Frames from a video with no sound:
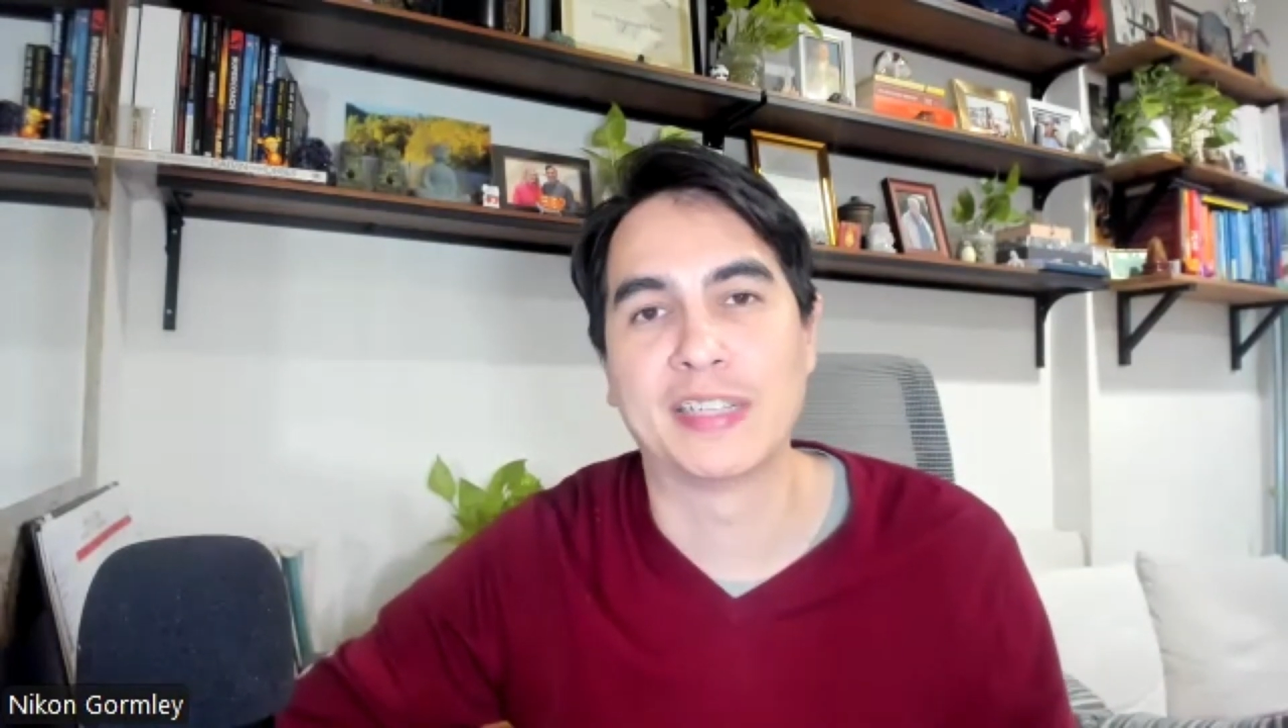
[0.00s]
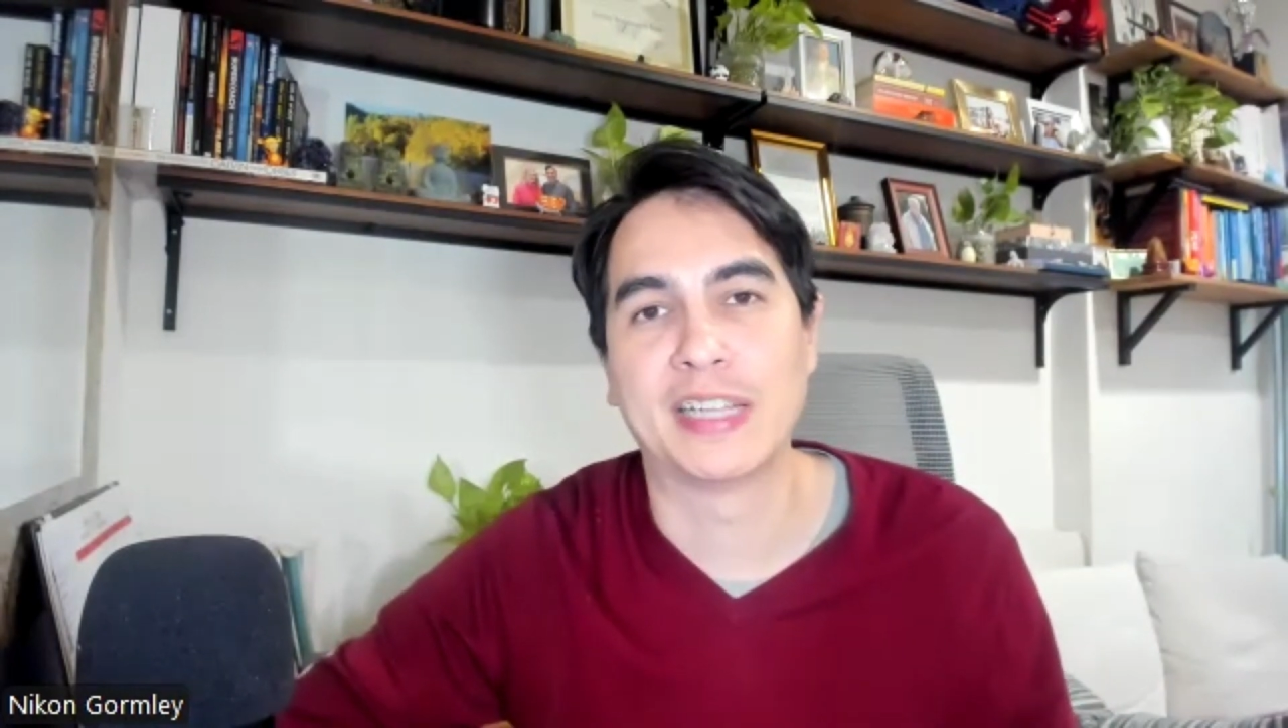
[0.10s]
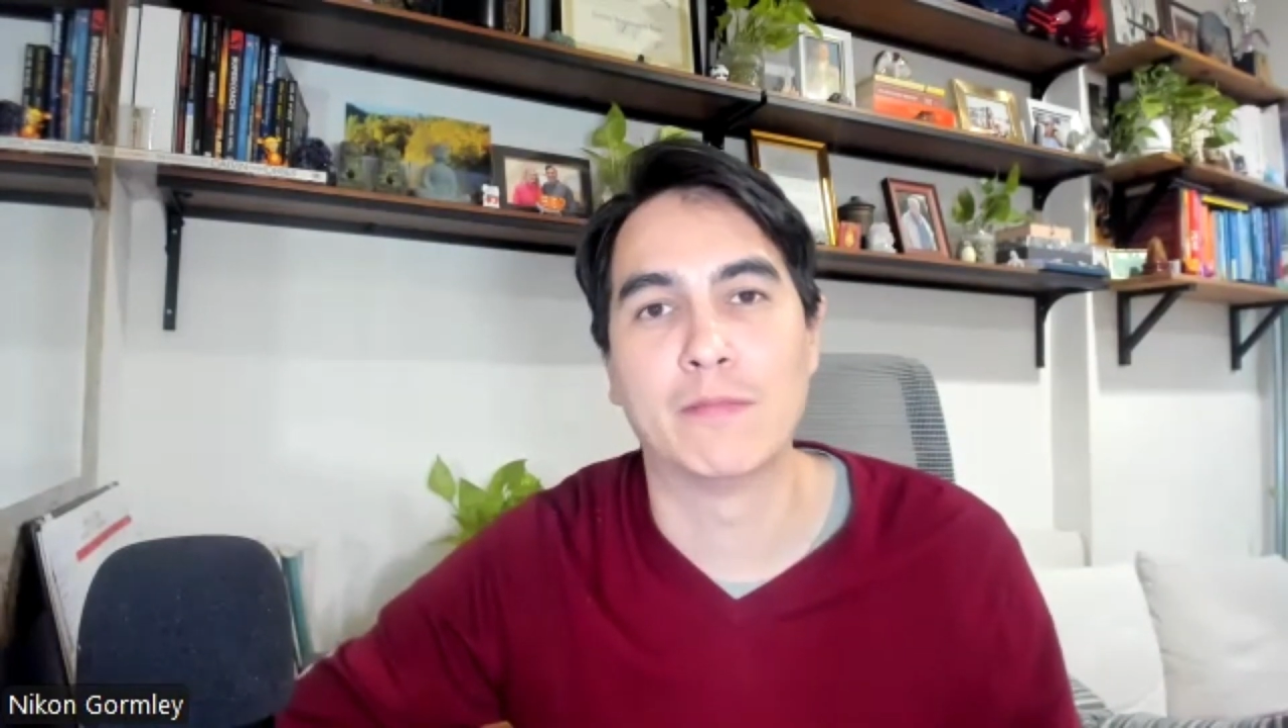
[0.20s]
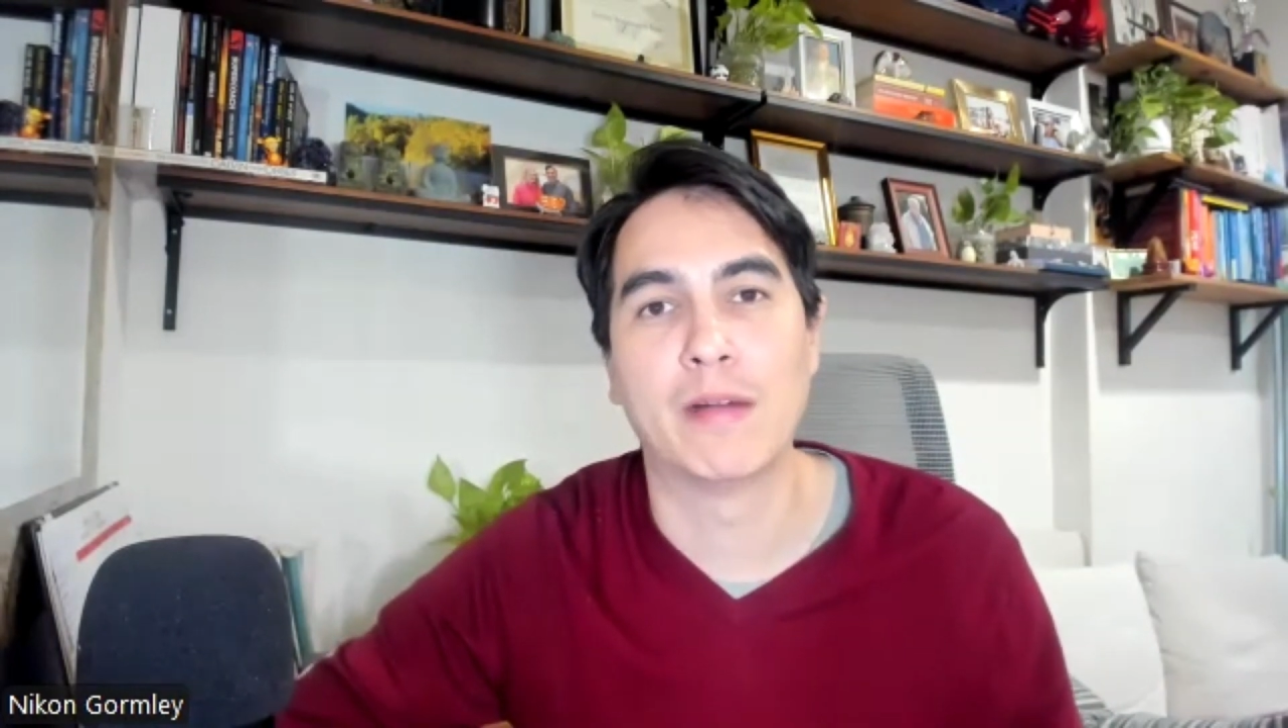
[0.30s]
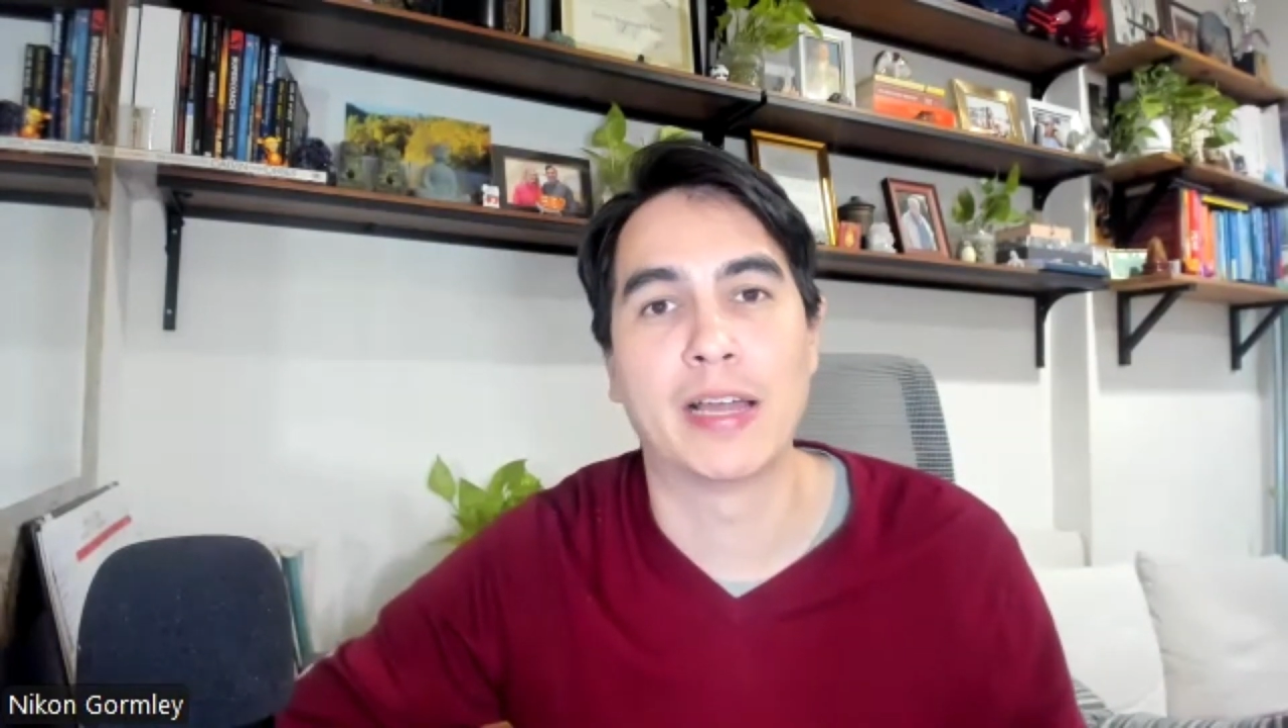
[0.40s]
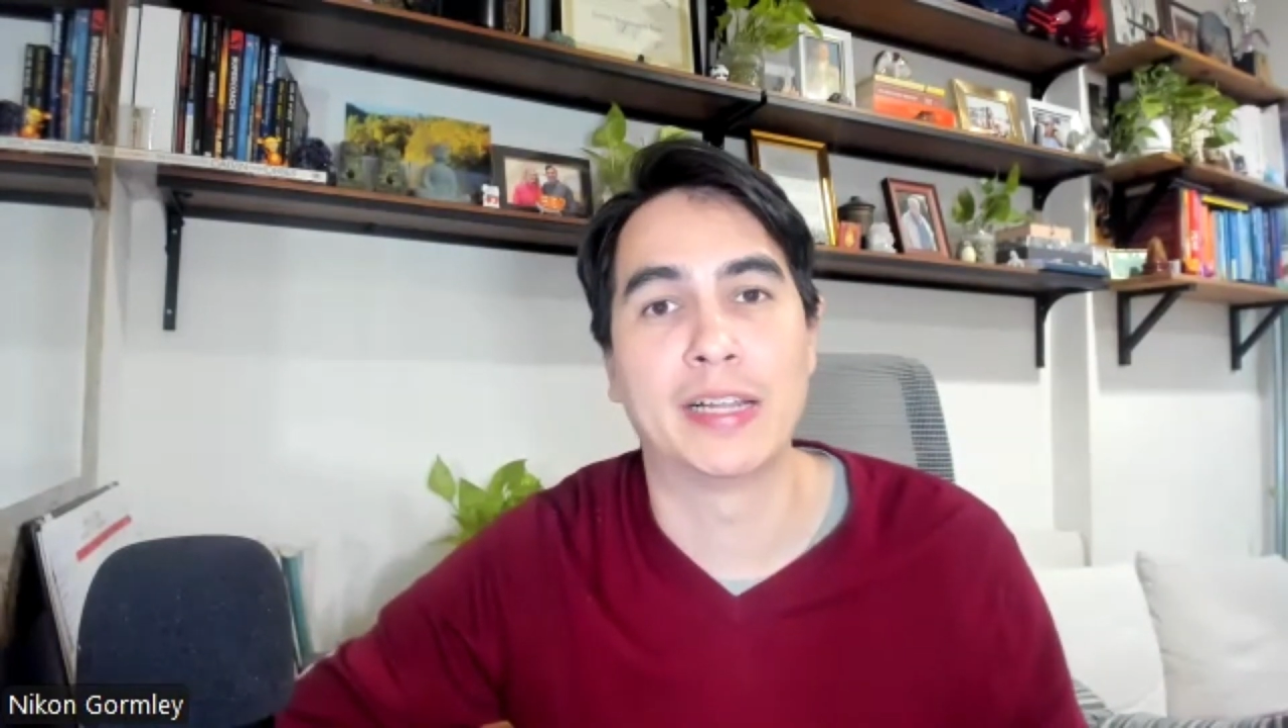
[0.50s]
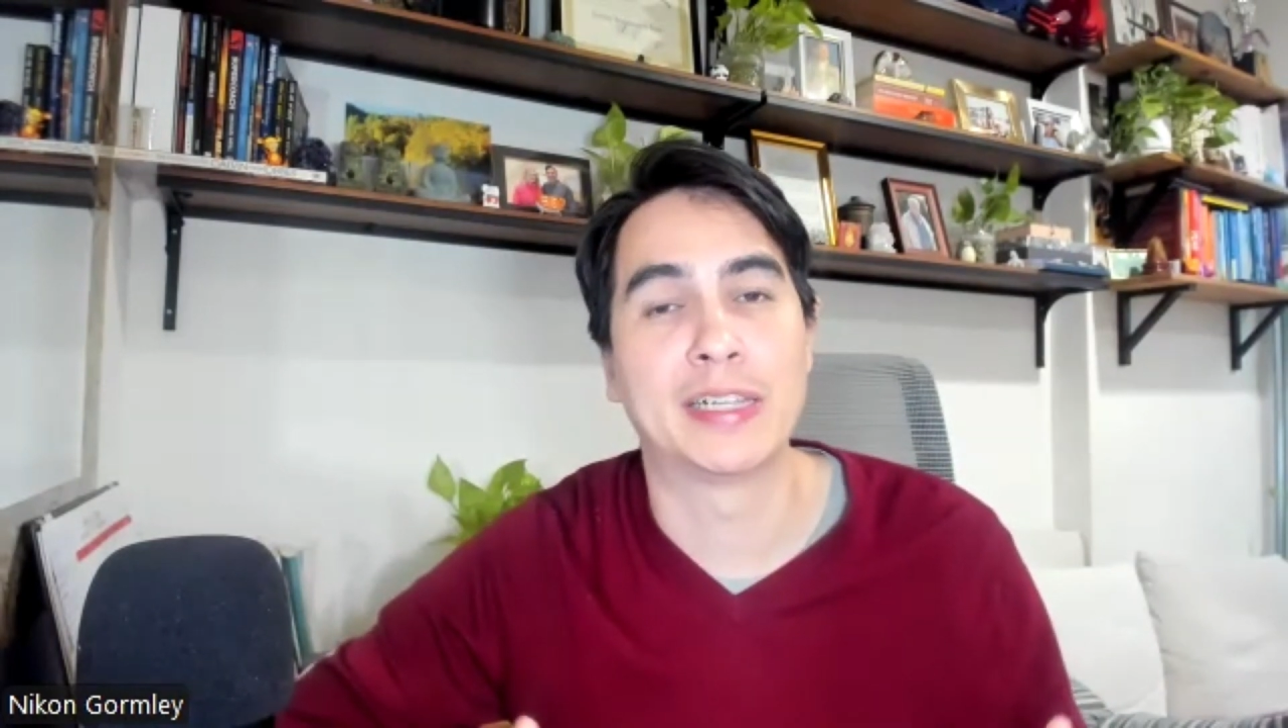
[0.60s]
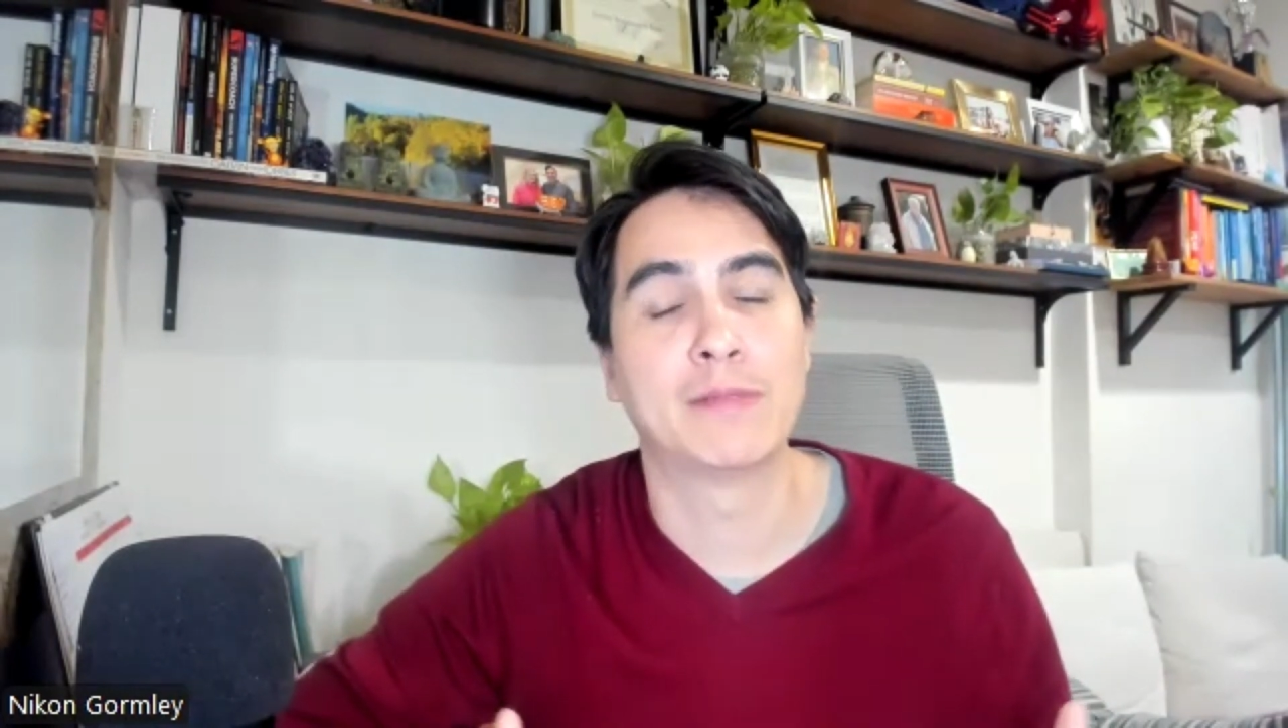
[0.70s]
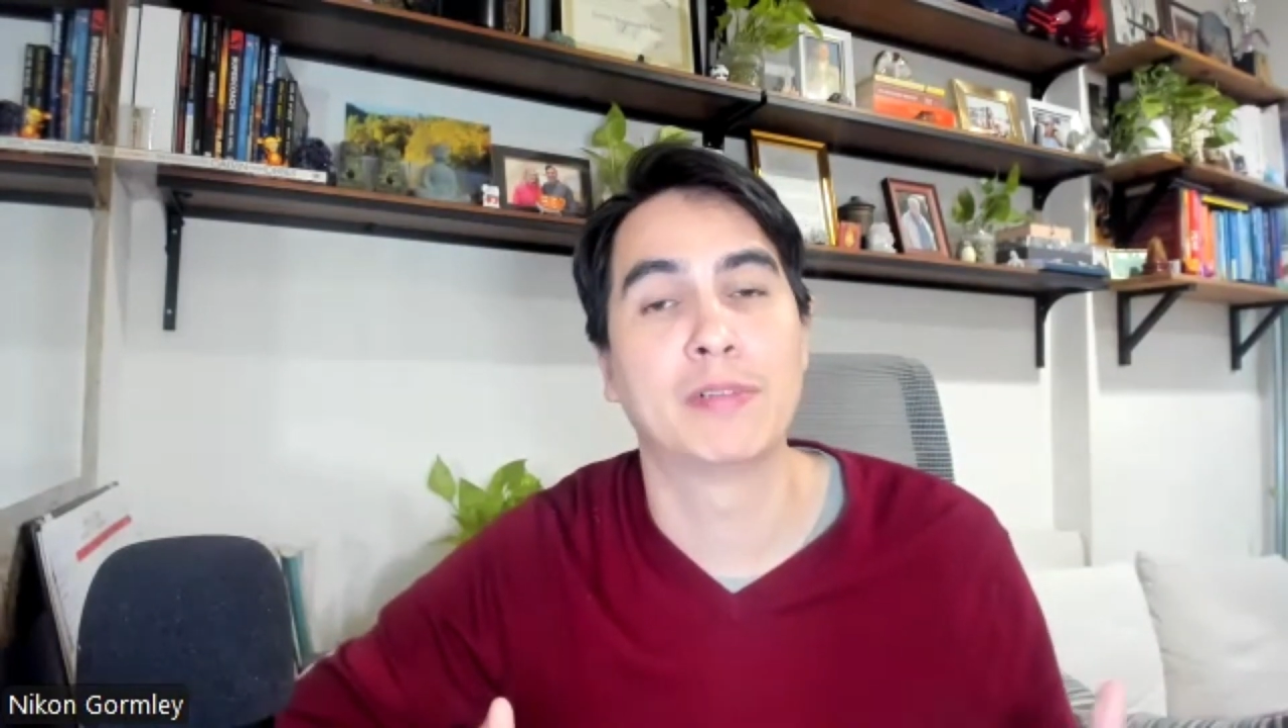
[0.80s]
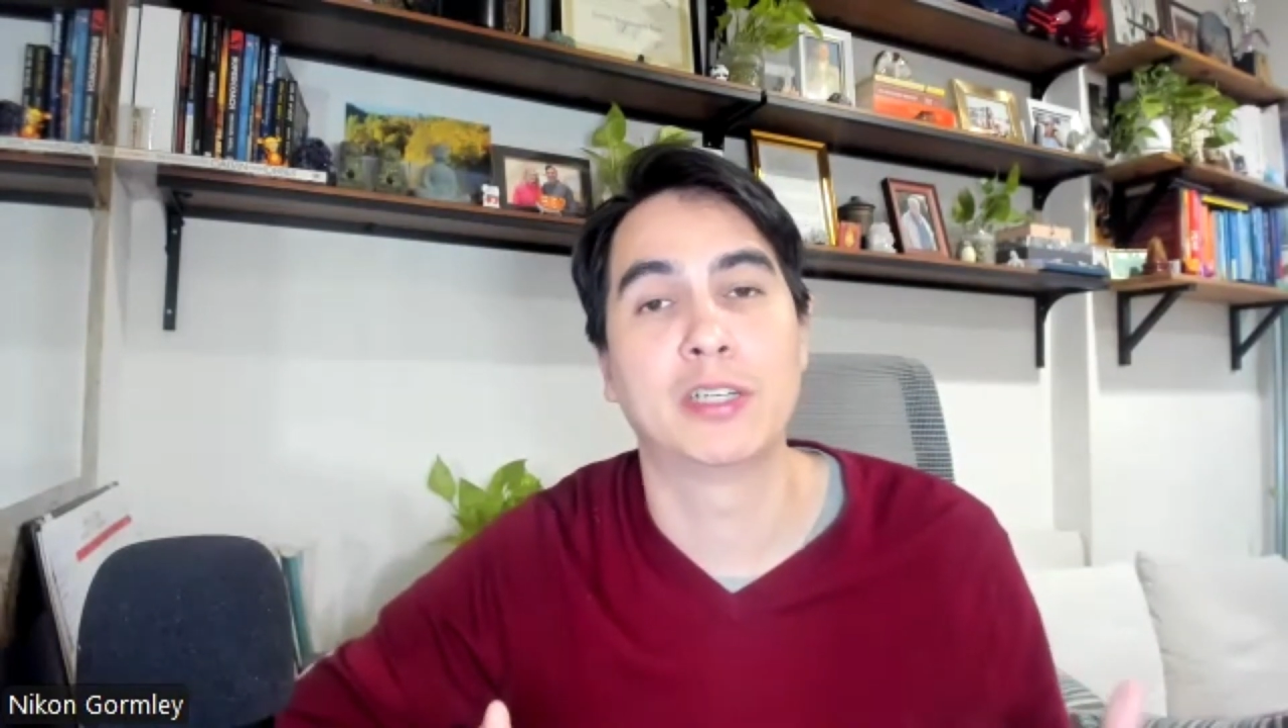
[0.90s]
state of mind and
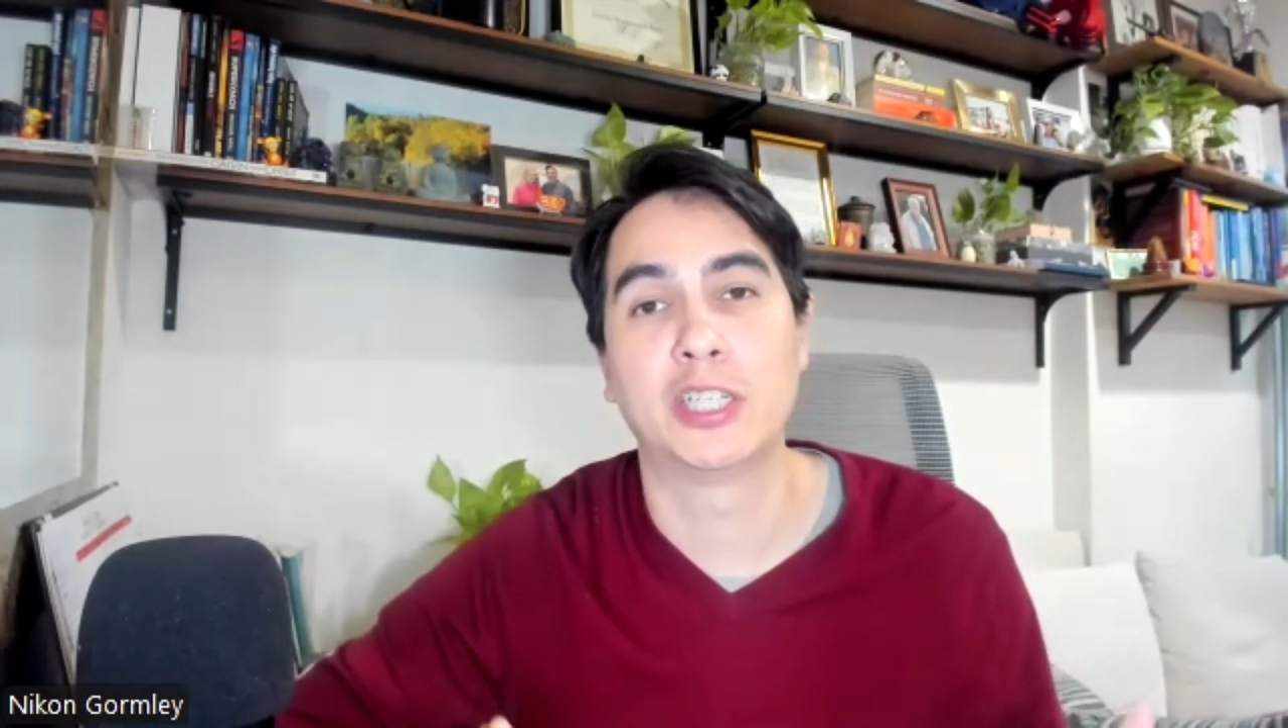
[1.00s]
simply